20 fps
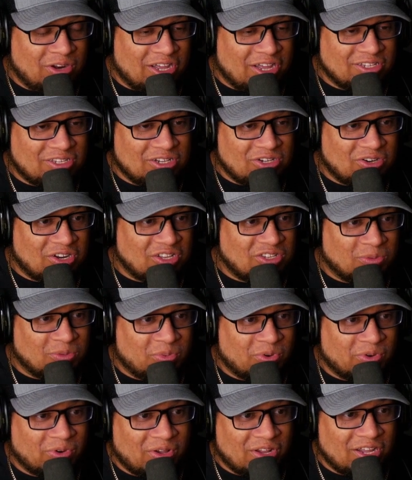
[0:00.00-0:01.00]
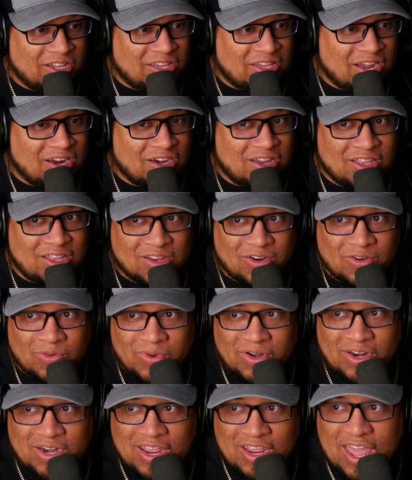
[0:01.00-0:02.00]
the transfer portal like that either. What
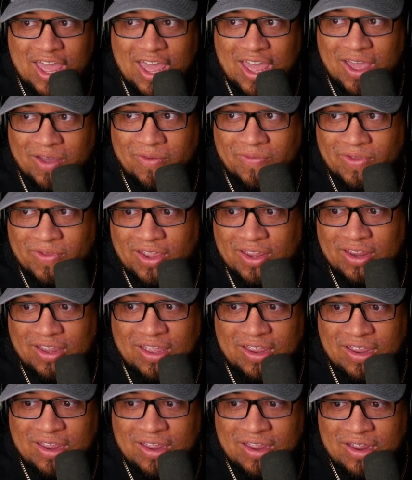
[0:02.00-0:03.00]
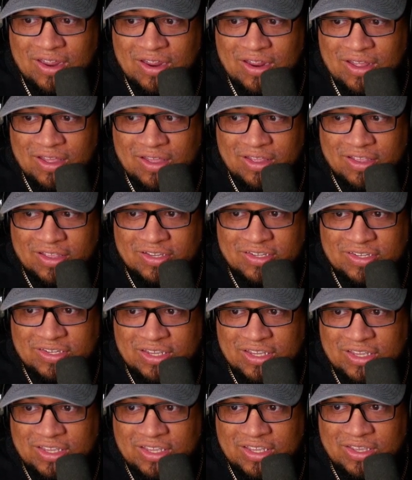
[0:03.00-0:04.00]
did he have? Like, let's
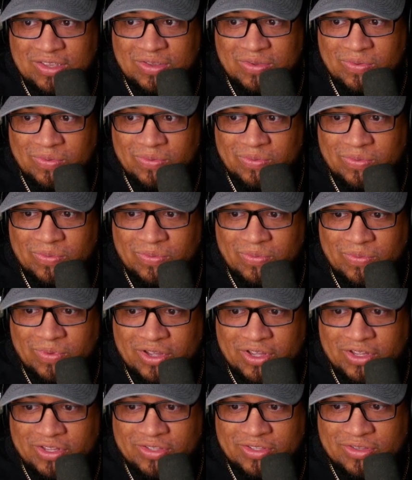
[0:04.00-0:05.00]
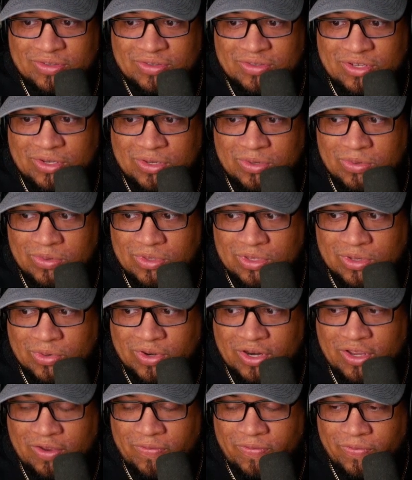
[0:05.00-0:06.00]
see, 1, 2,
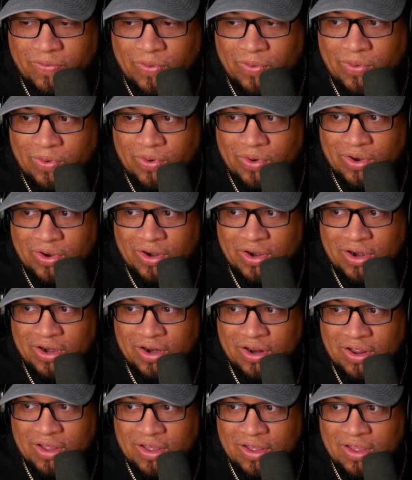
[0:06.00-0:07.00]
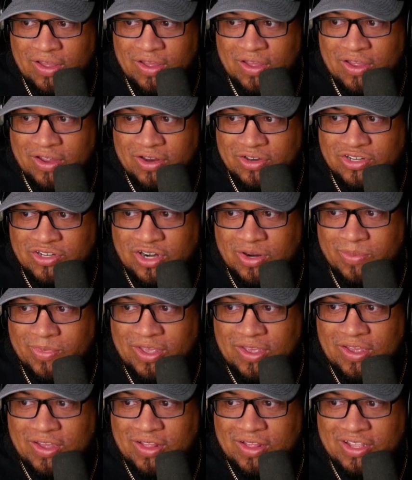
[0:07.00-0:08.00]
3, 4. Jeremy
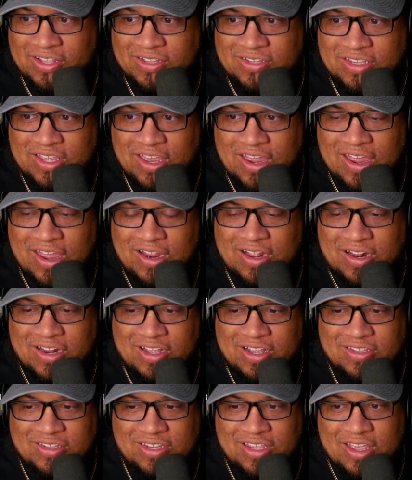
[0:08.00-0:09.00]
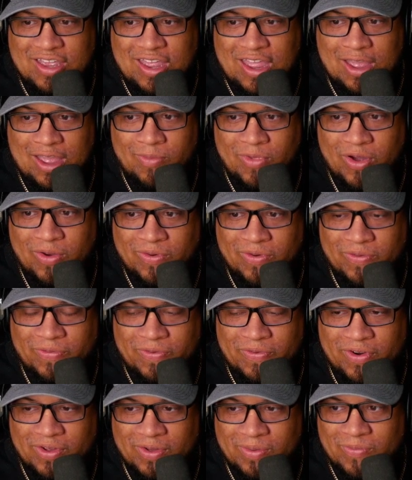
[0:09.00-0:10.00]
Hecklinski came over
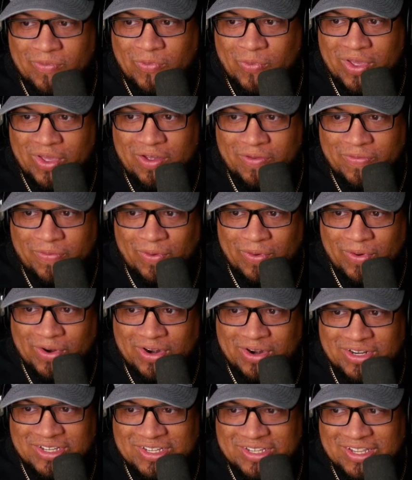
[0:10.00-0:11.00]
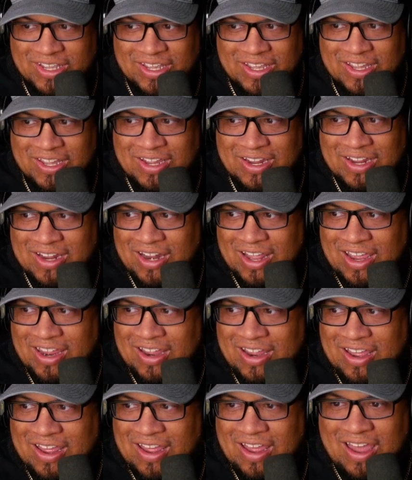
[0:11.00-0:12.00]
from Wake Forest. Like,
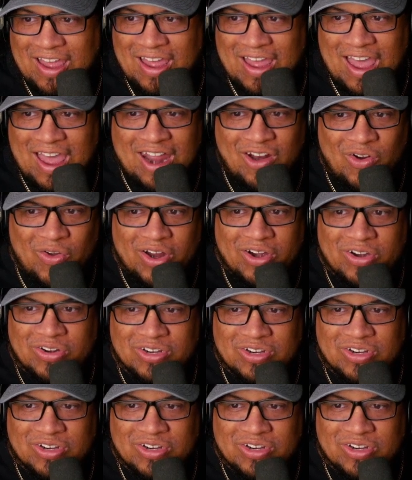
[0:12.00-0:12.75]
I don't